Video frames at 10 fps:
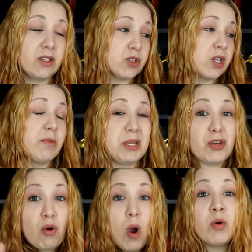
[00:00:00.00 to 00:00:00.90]
There's going to be
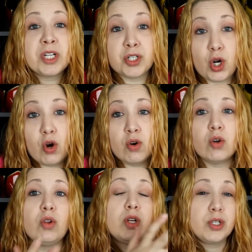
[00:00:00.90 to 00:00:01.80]
their own
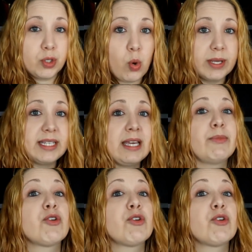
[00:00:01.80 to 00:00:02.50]
internal toy team,